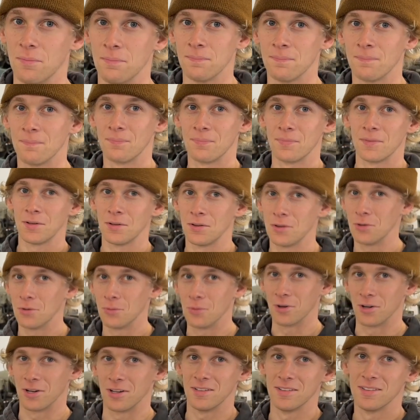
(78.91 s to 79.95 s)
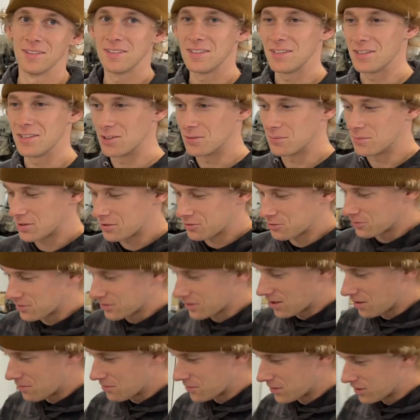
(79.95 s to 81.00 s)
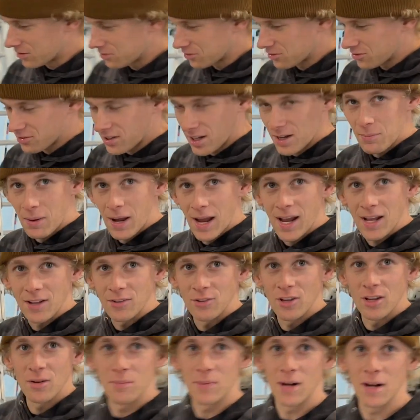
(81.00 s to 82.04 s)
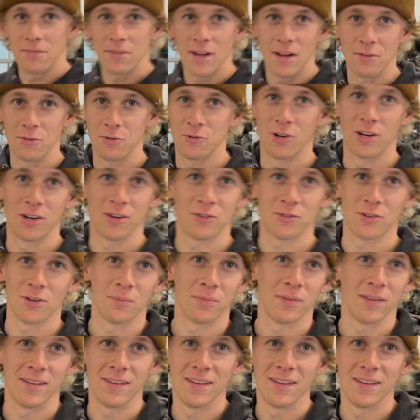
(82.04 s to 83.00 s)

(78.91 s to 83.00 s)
A little worried. Yeah, gotta make sure steady my hands up. Might have to have a drink or something.